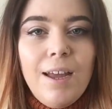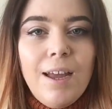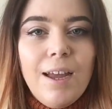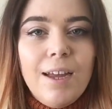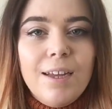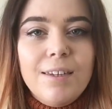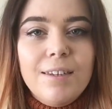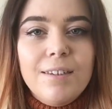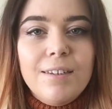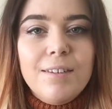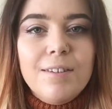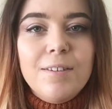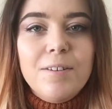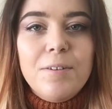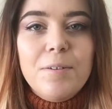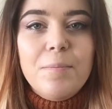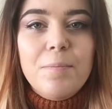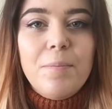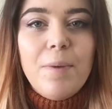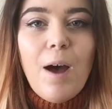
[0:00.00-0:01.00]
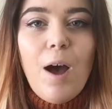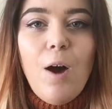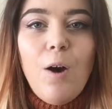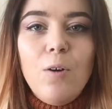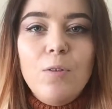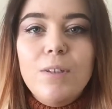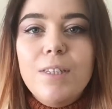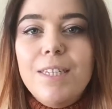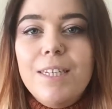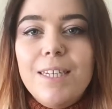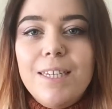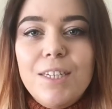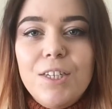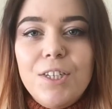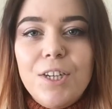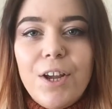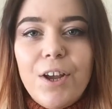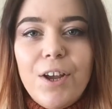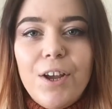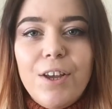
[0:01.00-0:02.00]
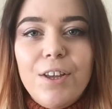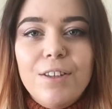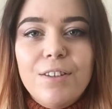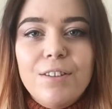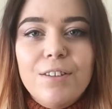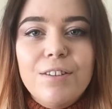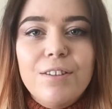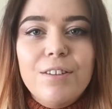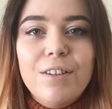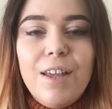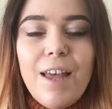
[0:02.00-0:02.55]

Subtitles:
and some old t-shirts,